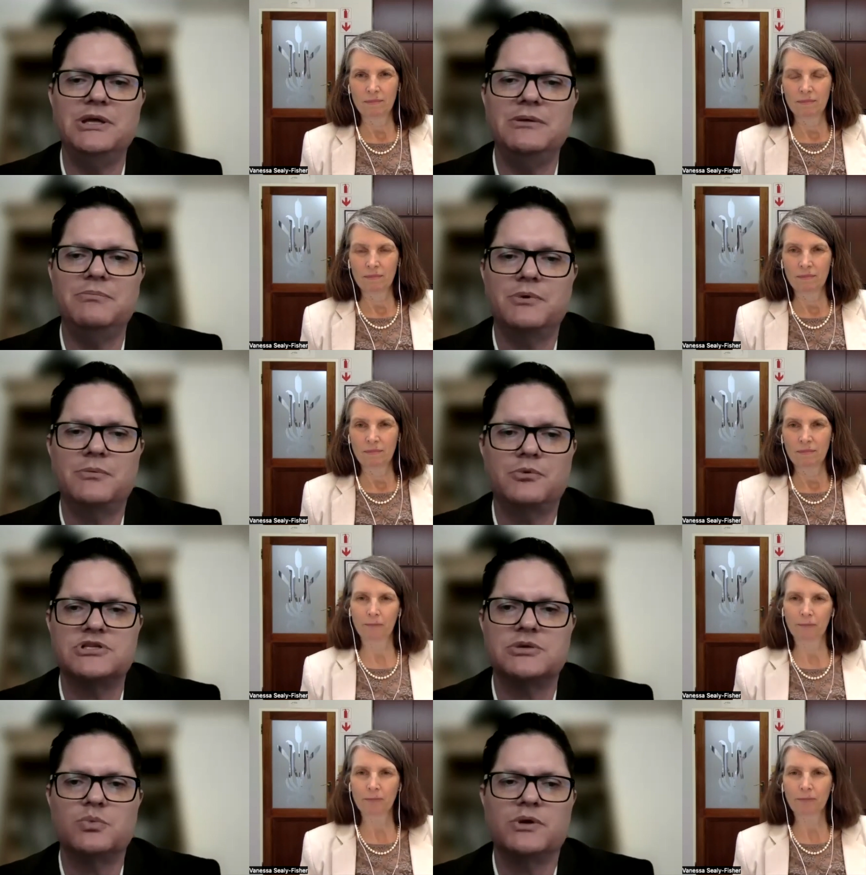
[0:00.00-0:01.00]
Speaker 1: a B
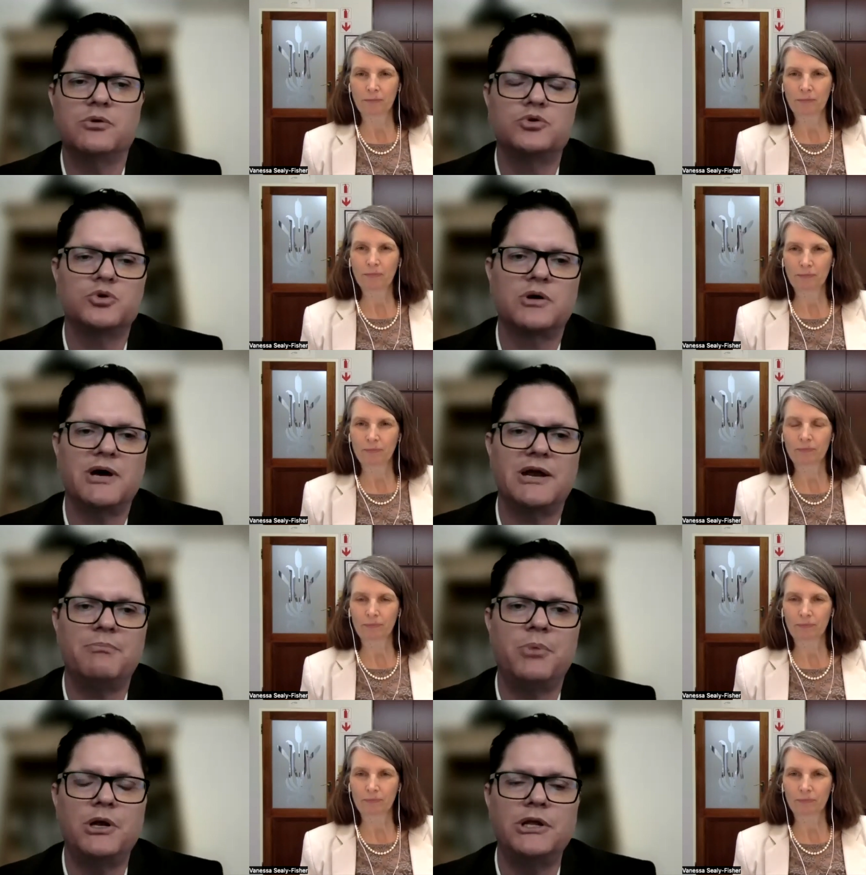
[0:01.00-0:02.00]
system. We talk about
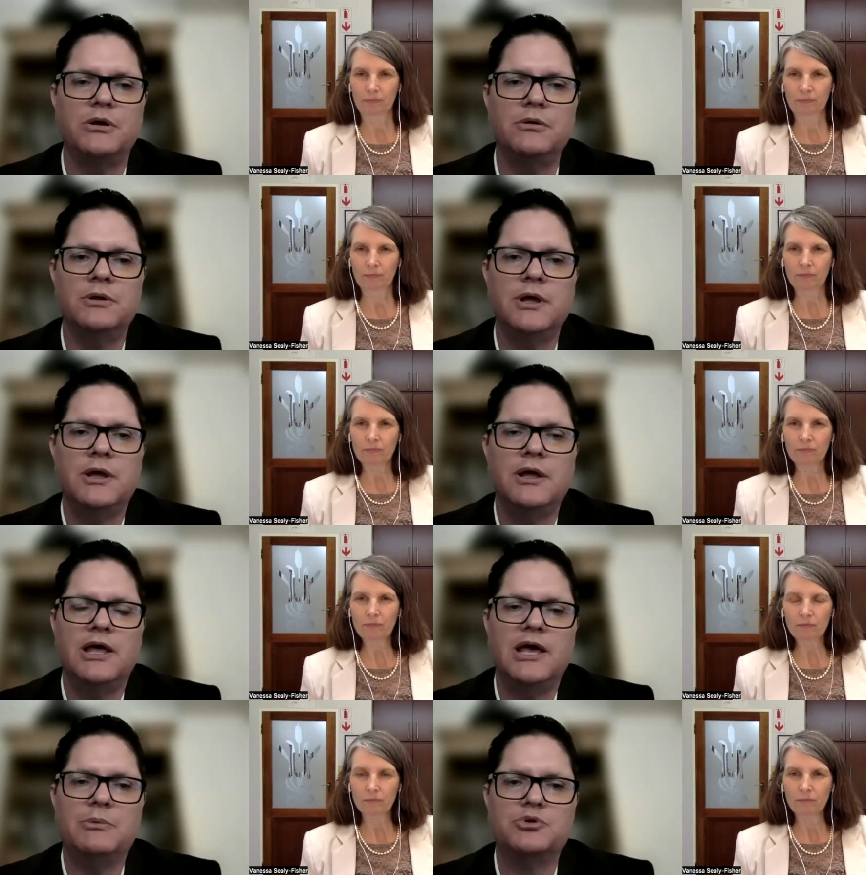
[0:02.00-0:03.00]
a polyol,
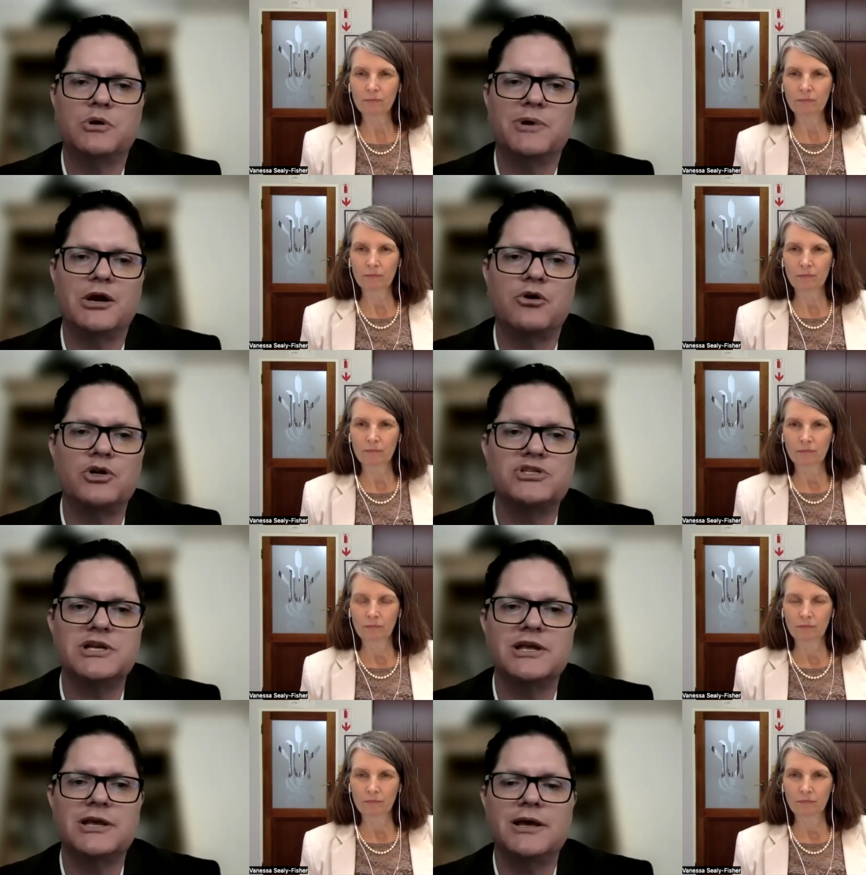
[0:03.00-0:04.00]
and we talk about a
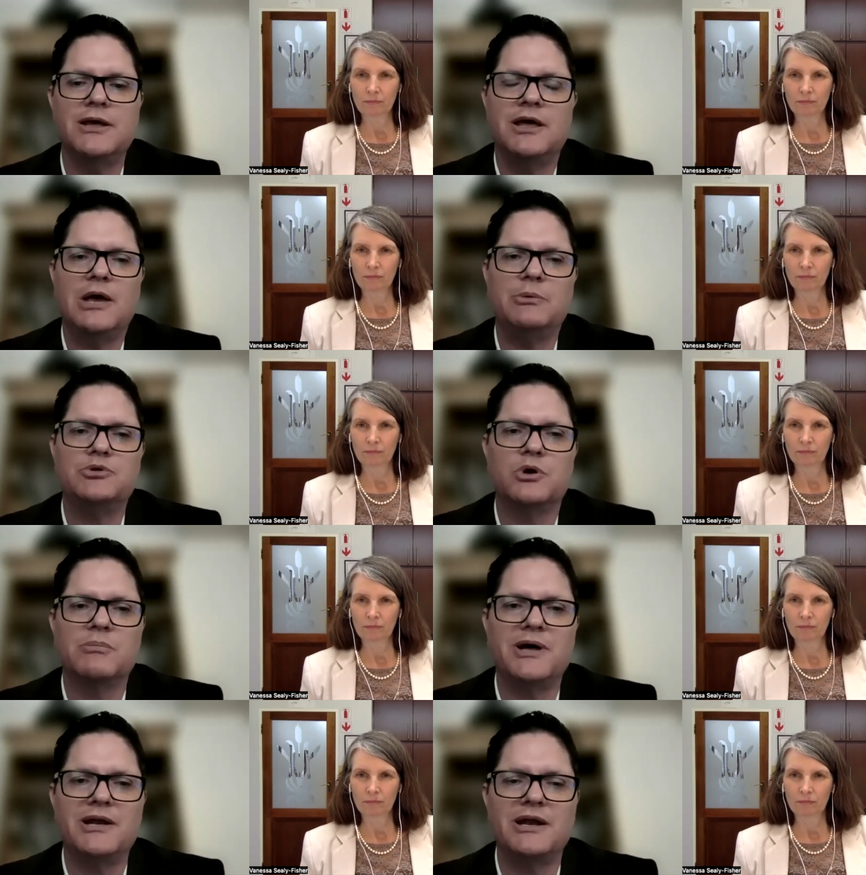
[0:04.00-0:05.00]
cross-linker, and we
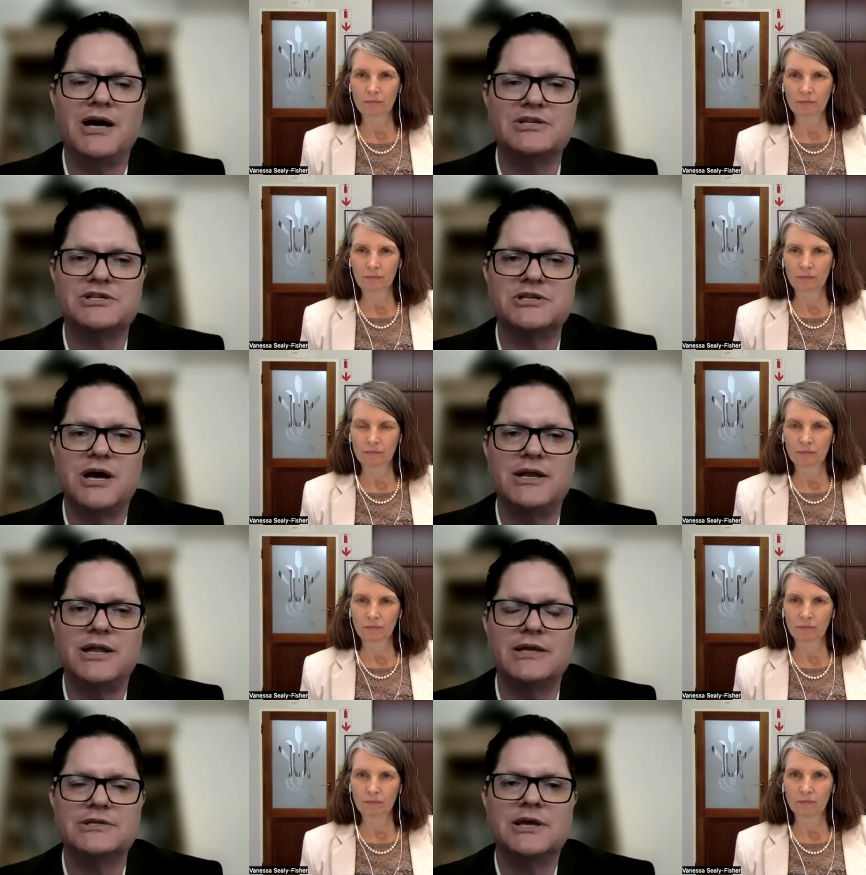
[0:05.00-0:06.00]
talk about an
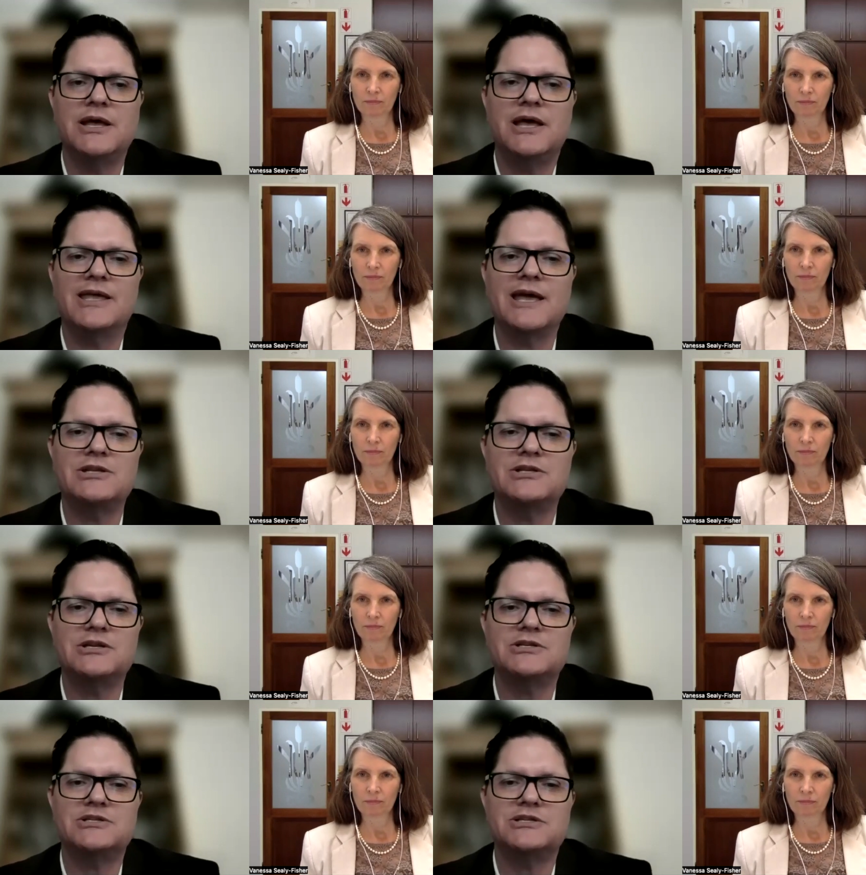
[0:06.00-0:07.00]
isocyanate. A
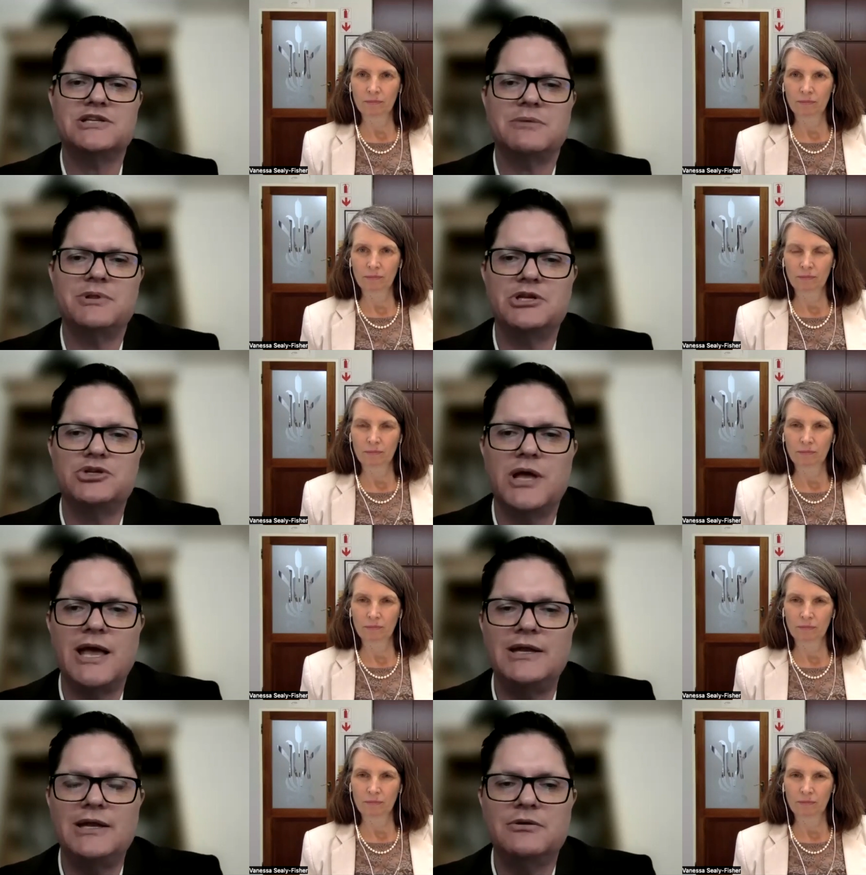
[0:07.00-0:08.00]
catalyst is something that you
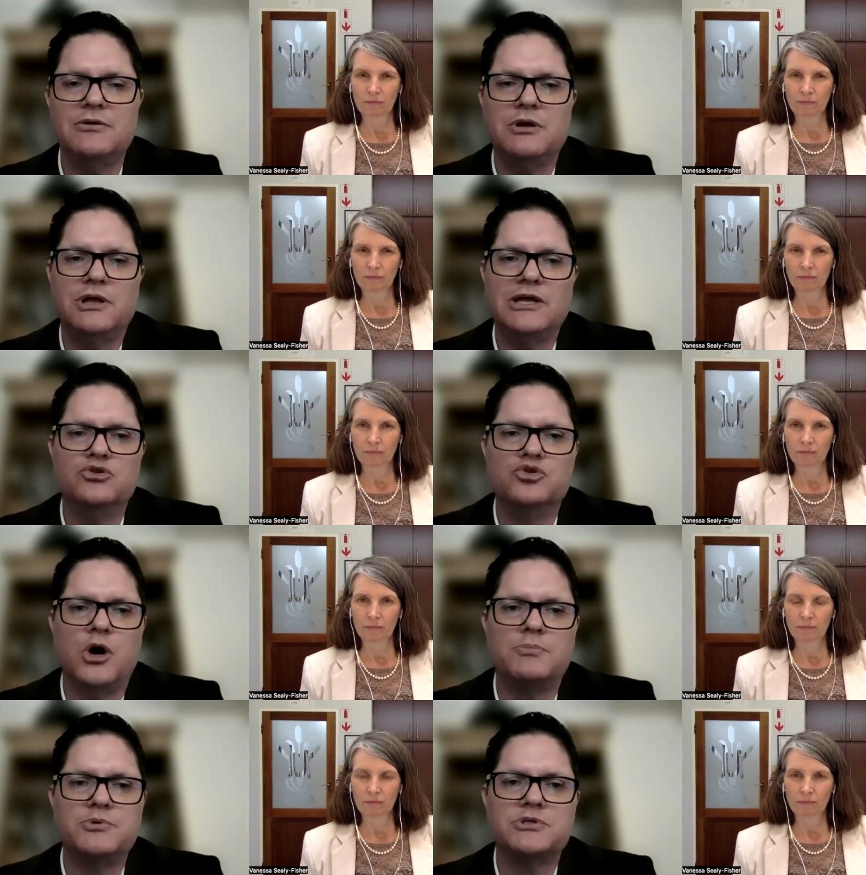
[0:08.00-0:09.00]
add in in
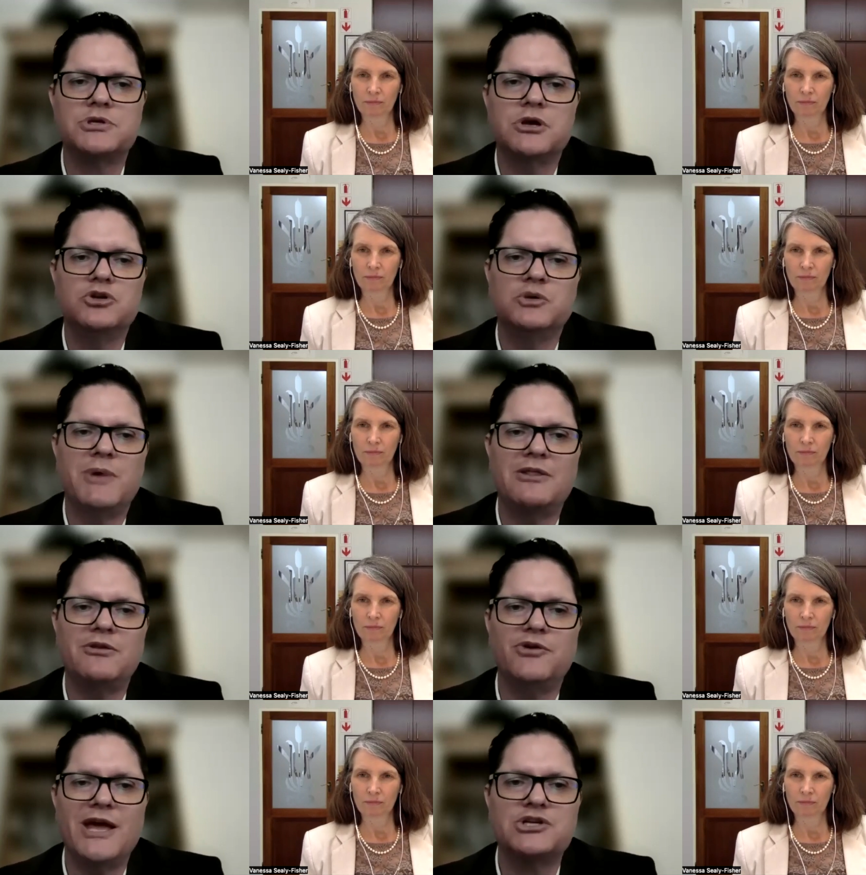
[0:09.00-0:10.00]
drops to
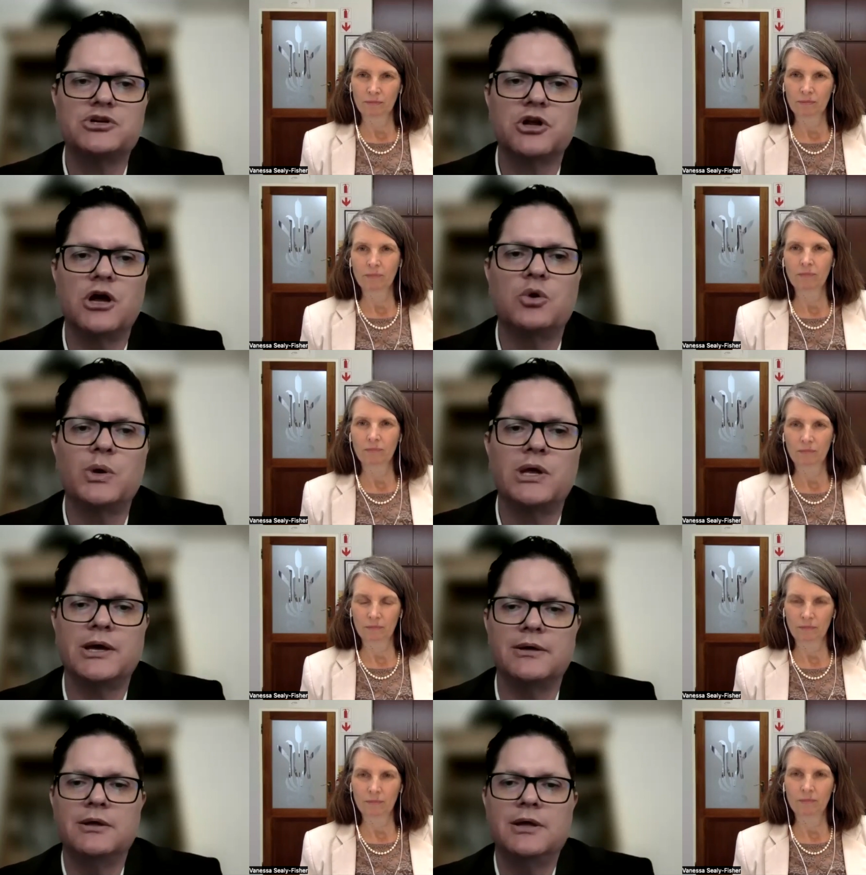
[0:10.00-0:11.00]
make the reaction go
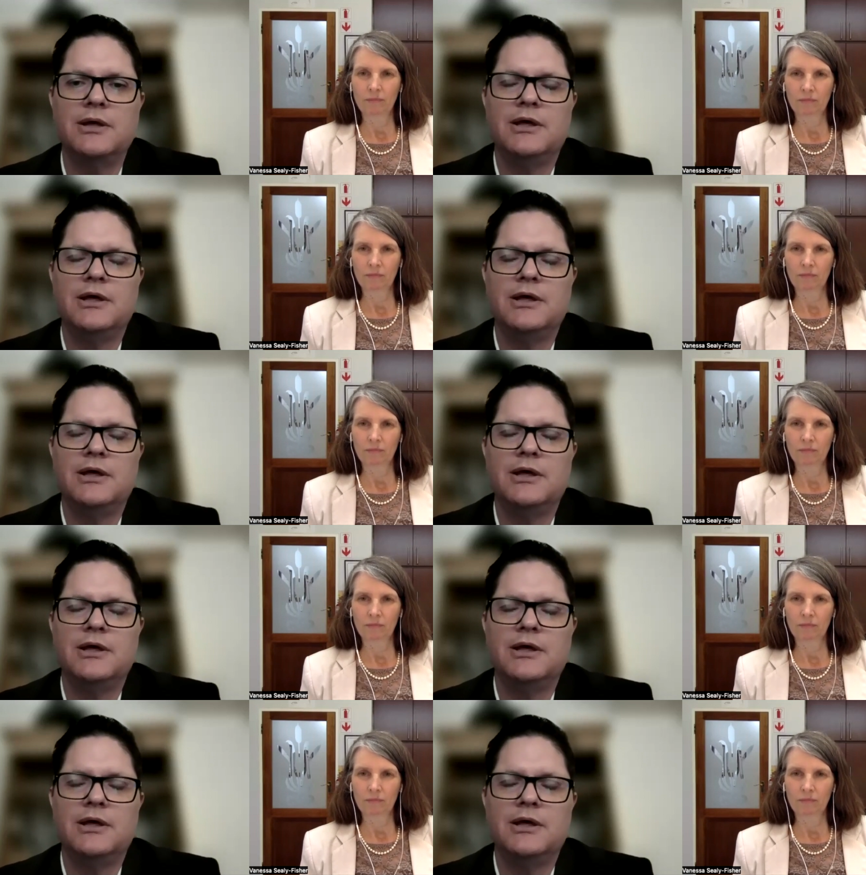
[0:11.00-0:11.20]
quicker.